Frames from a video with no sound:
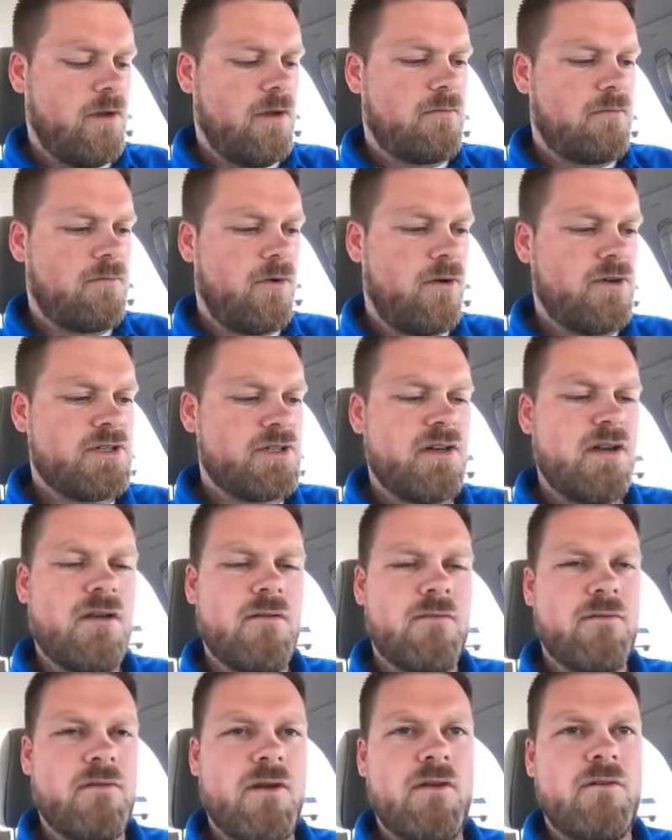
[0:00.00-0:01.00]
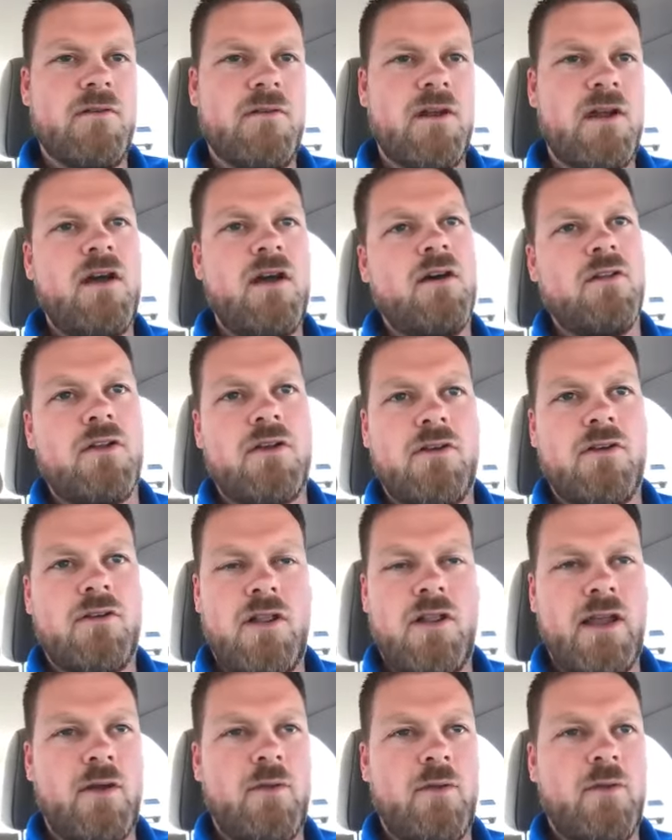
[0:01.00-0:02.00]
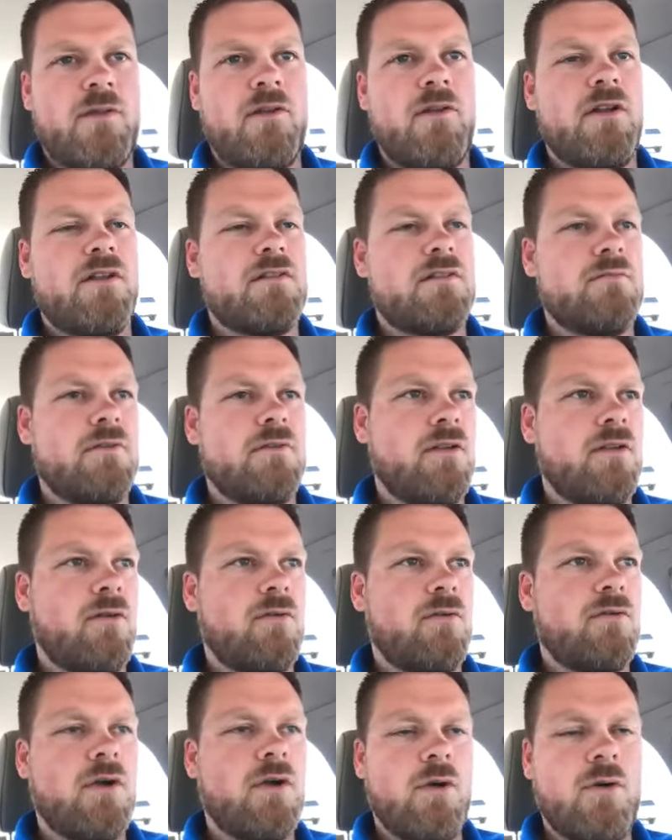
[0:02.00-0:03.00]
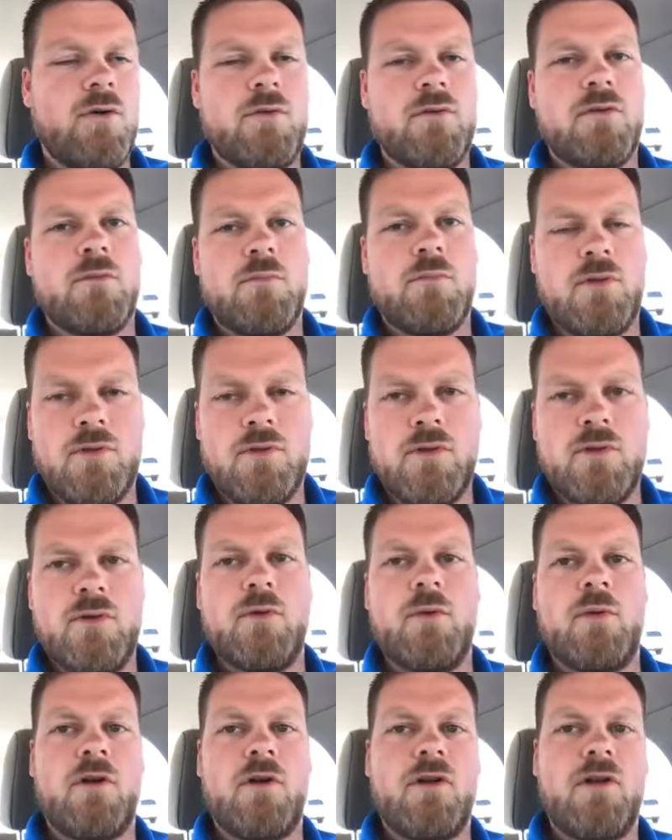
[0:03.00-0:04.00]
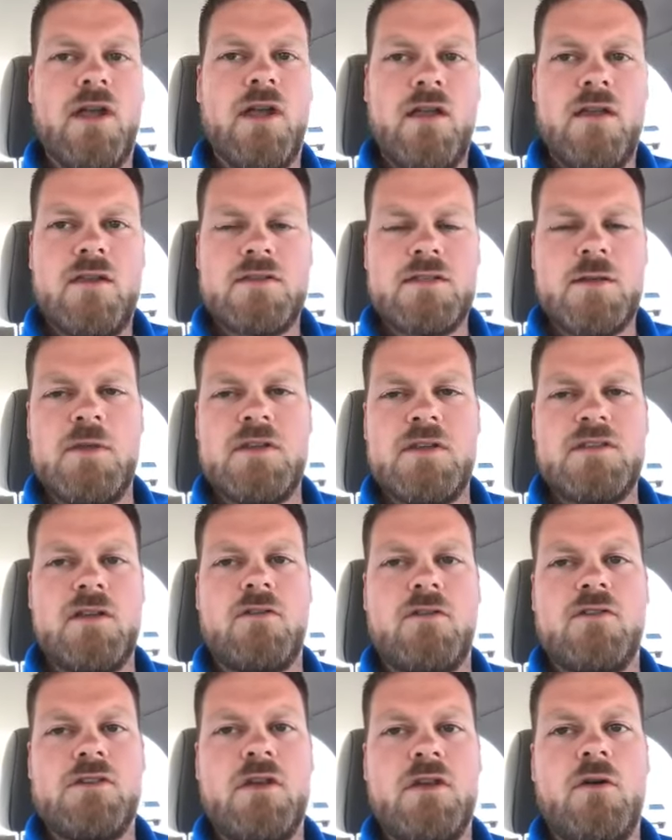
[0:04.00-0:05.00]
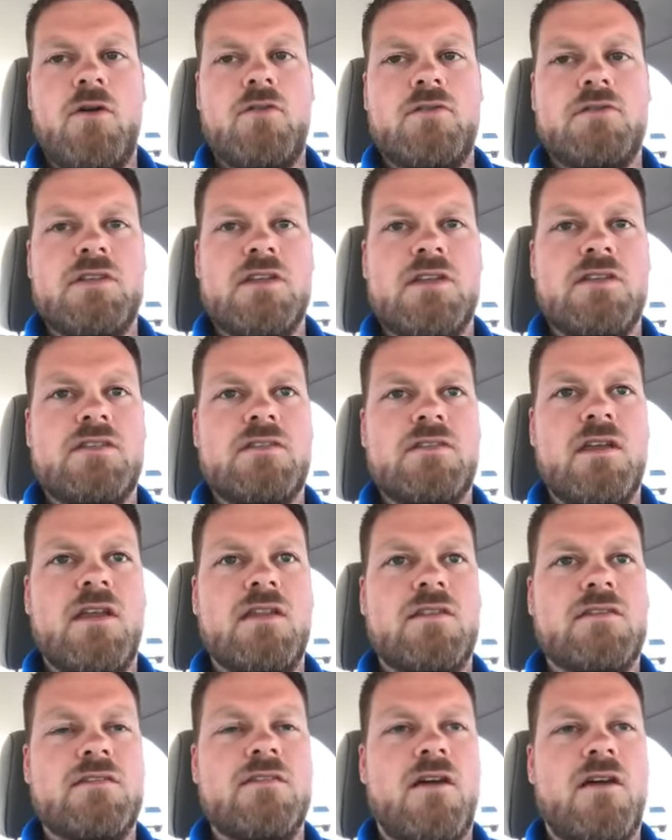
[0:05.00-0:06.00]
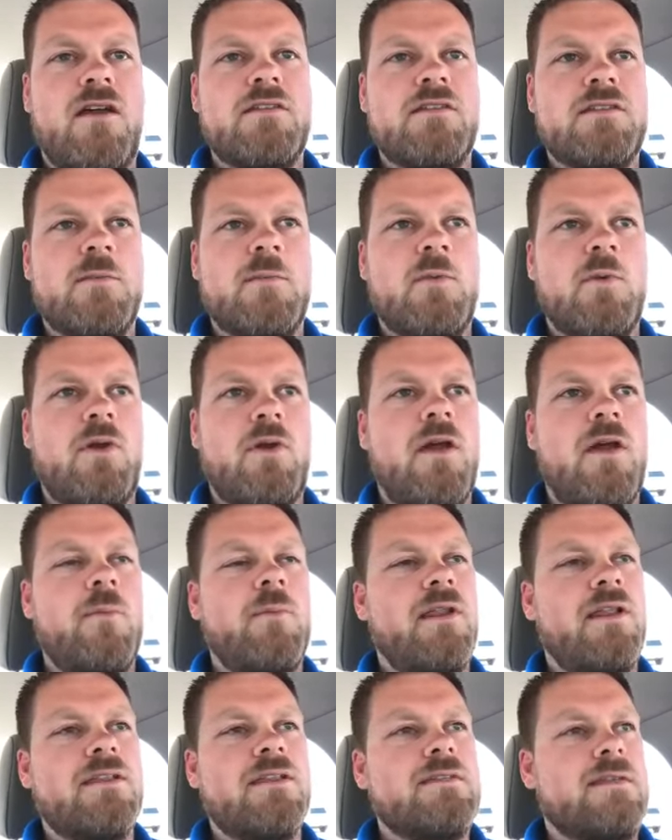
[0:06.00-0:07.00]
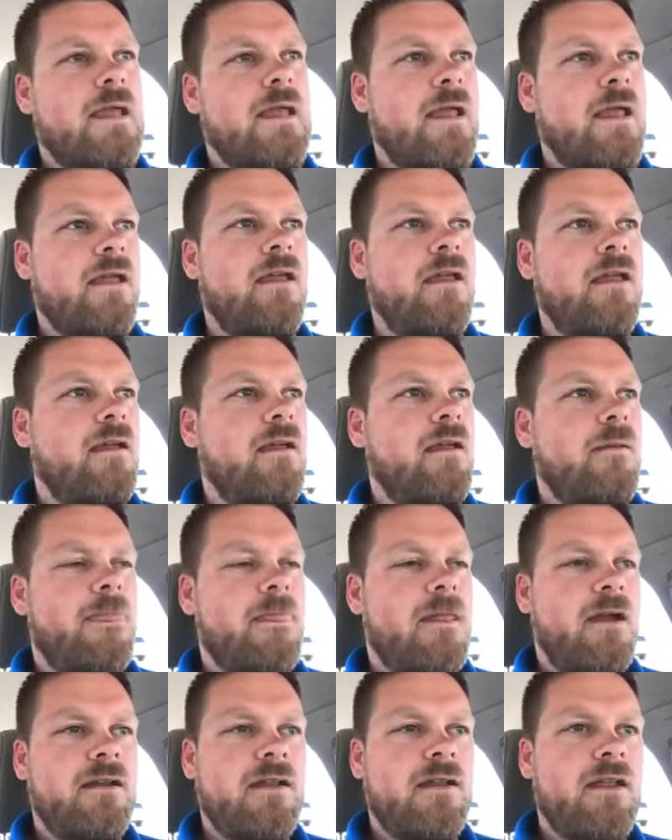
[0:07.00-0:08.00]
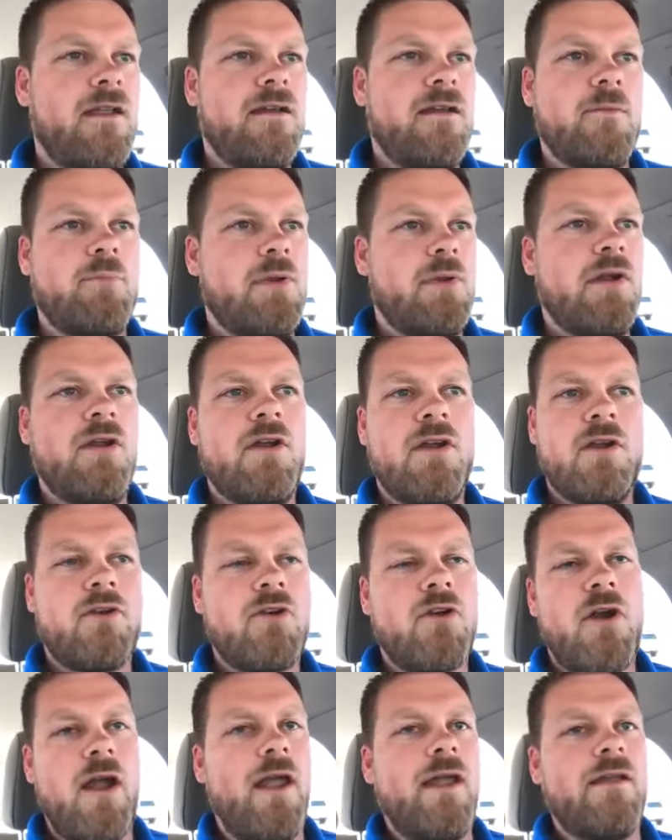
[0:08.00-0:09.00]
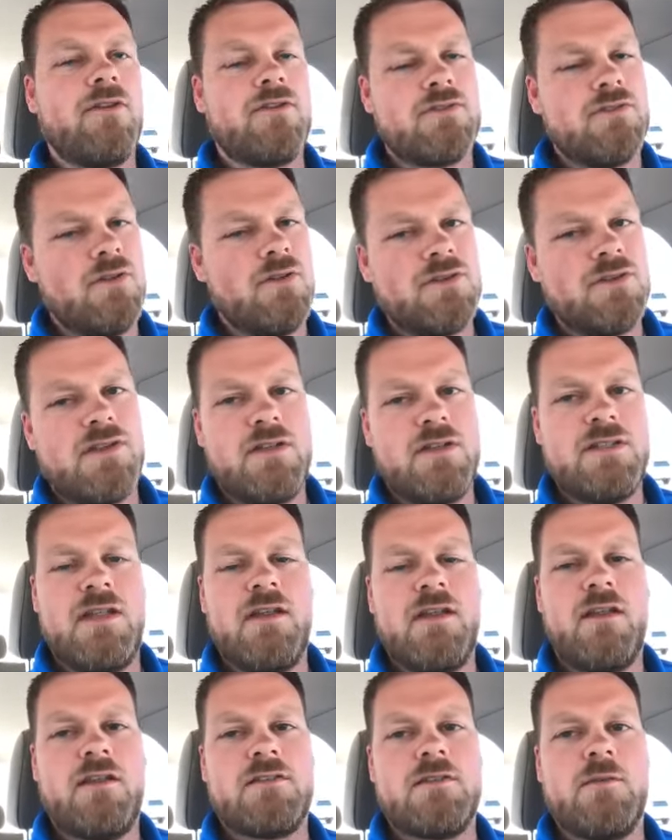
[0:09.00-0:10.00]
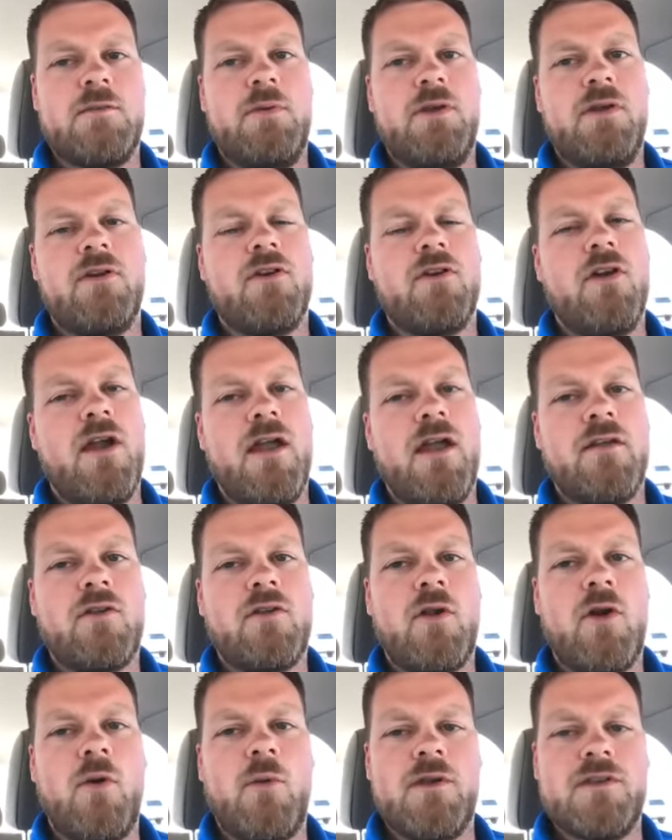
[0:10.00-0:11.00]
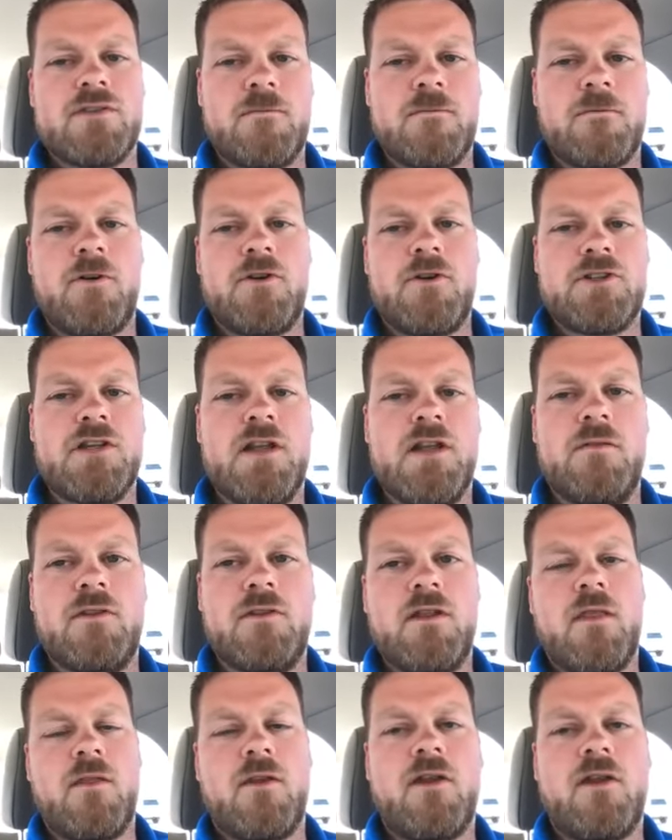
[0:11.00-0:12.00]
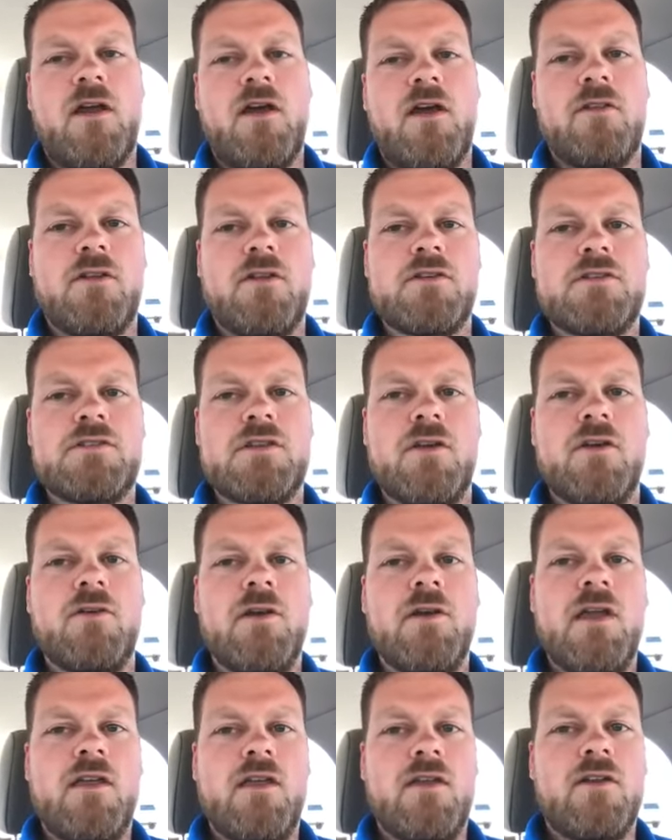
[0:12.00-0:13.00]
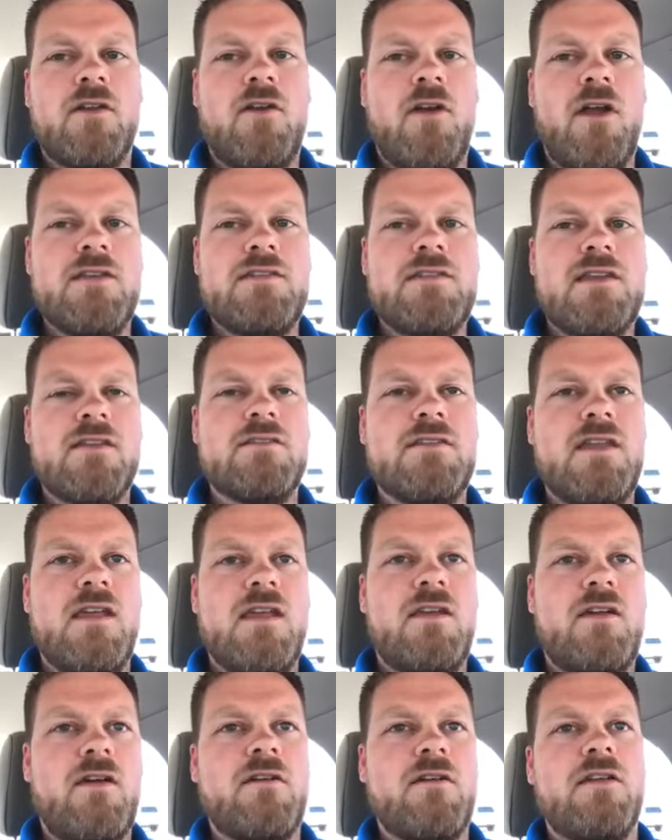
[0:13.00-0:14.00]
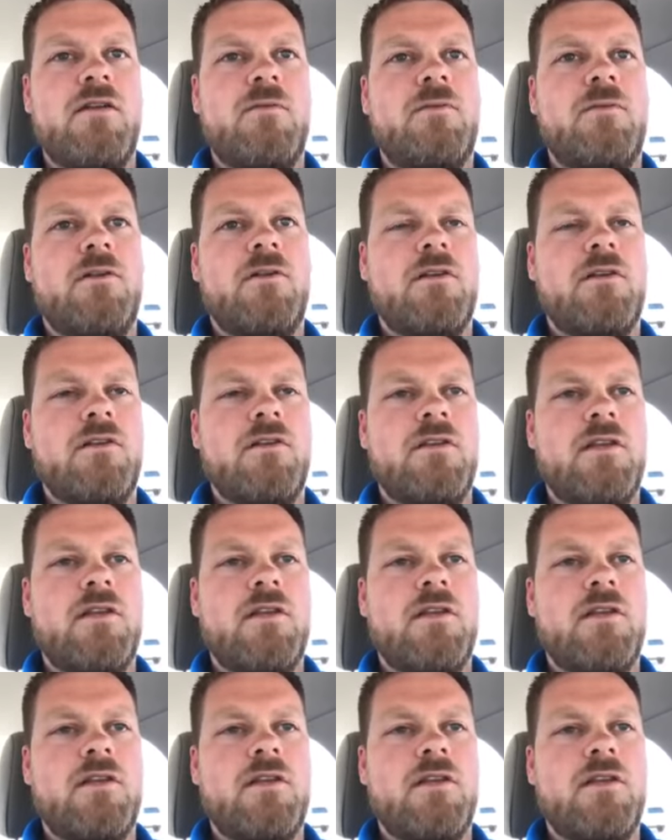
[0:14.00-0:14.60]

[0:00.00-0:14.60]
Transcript: version of a color, like whether it's, you know, gold or blue or some of these other tones. It's not, someone will come in and say, I need a pure gray. There's no such thing as a pure gray. They're always a version of another color. So grays can take on different